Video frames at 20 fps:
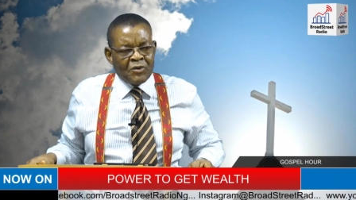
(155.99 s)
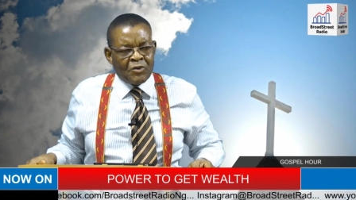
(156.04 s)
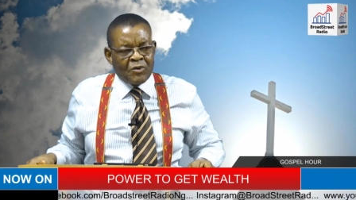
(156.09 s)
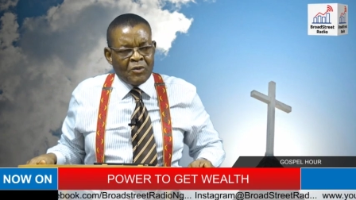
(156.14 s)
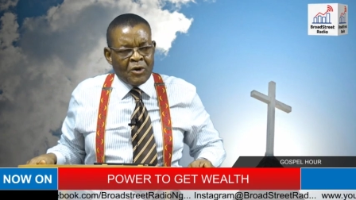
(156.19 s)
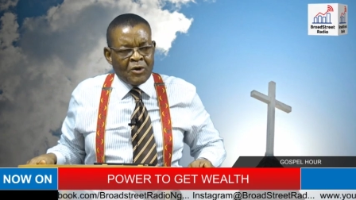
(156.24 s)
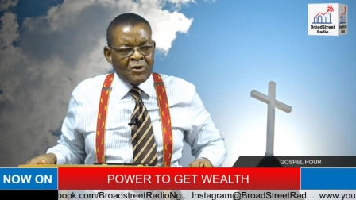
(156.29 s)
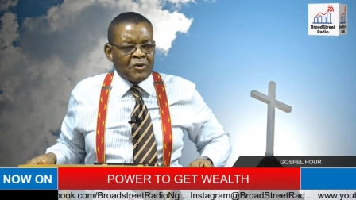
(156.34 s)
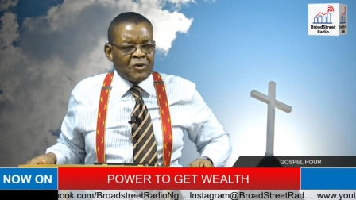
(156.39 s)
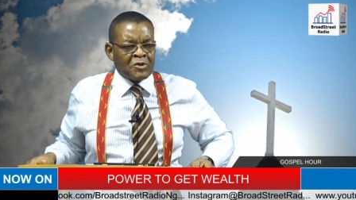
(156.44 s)

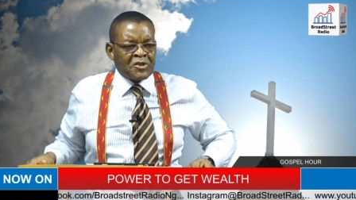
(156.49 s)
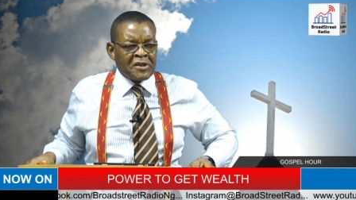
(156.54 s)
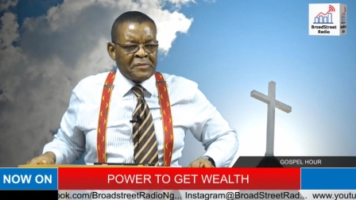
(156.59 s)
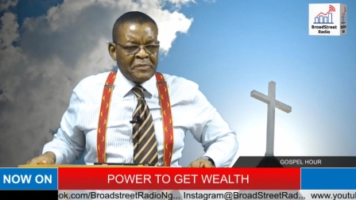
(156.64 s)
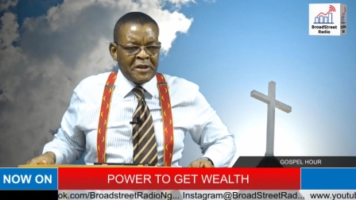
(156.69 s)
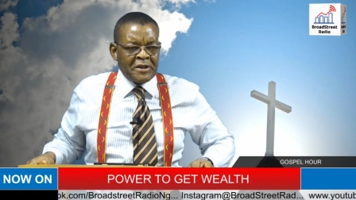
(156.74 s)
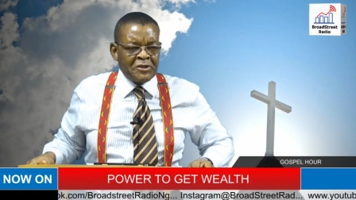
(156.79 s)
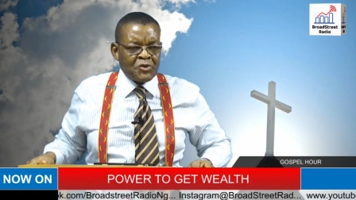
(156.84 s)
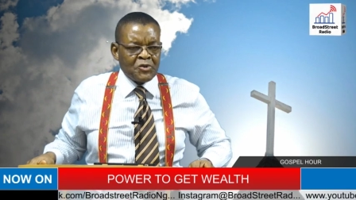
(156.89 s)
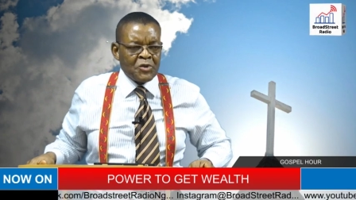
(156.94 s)
What does it
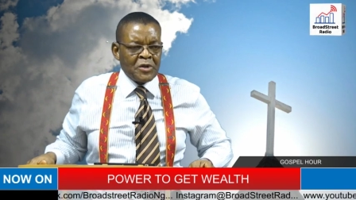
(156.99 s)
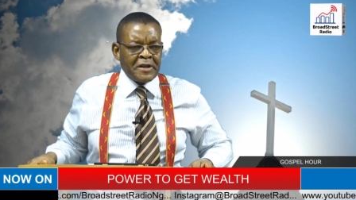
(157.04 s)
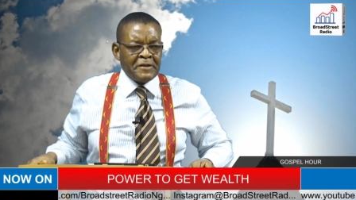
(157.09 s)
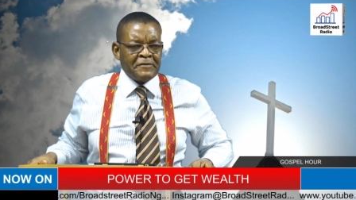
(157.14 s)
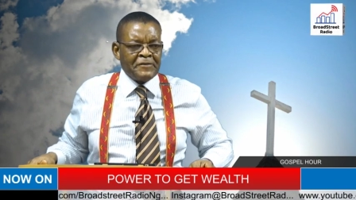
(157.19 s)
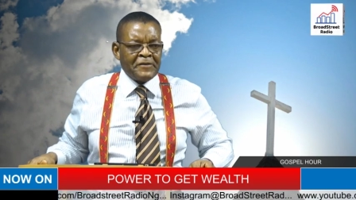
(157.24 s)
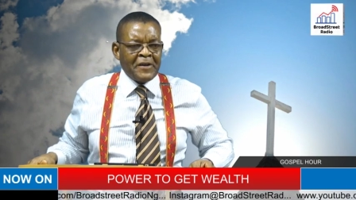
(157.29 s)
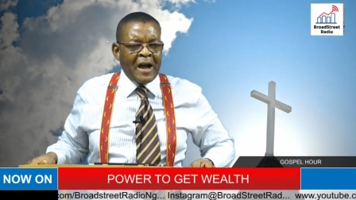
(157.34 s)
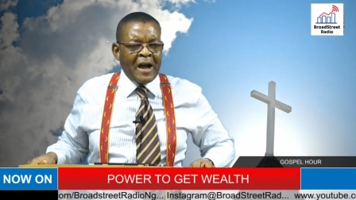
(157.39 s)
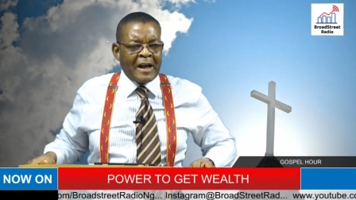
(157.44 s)
mean to
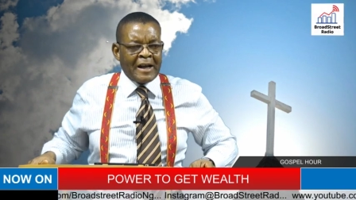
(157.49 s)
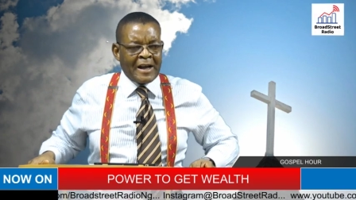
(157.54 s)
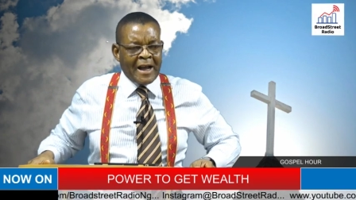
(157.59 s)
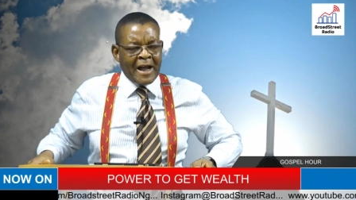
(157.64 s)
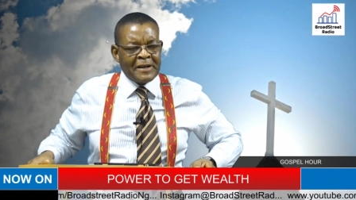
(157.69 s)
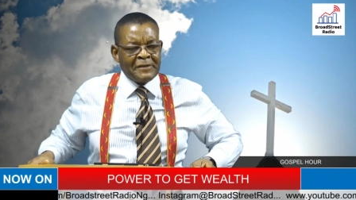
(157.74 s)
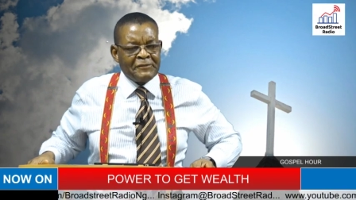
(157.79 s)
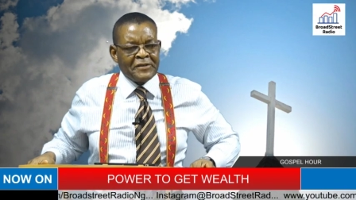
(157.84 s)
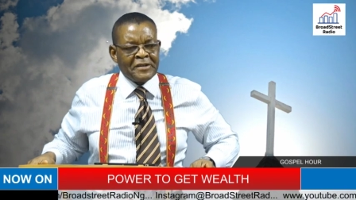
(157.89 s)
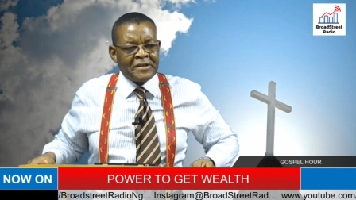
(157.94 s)
live our
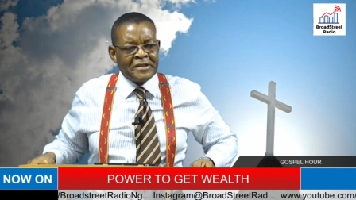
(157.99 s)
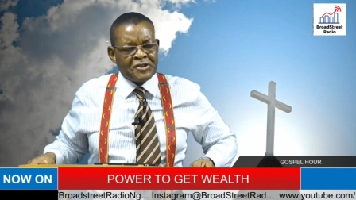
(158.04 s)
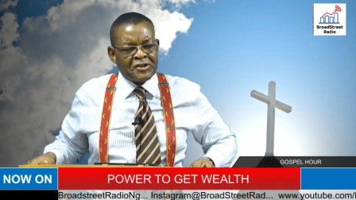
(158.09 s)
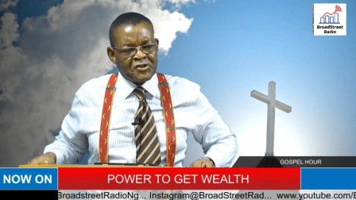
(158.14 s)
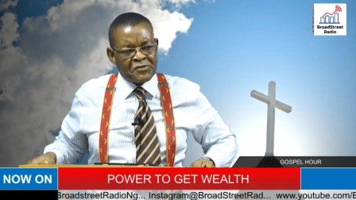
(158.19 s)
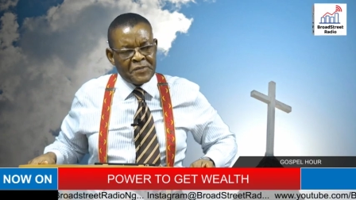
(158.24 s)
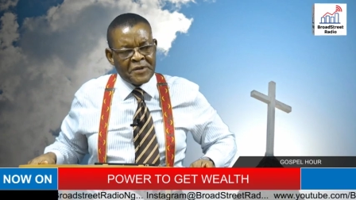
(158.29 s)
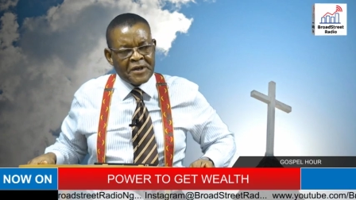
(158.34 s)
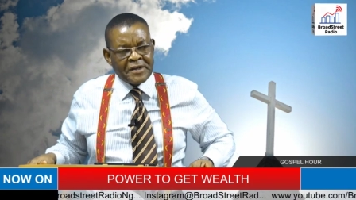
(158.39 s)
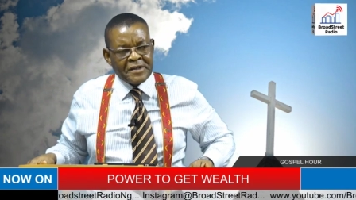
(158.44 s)
life in the
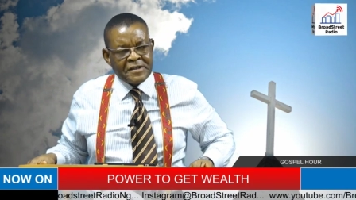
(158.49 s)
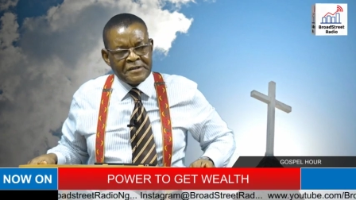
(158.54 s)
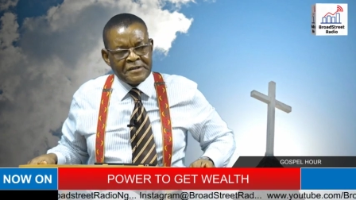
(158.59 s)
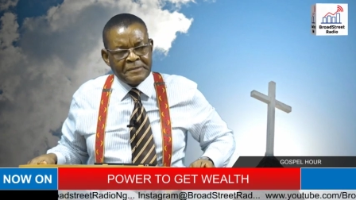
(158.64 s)
spirit?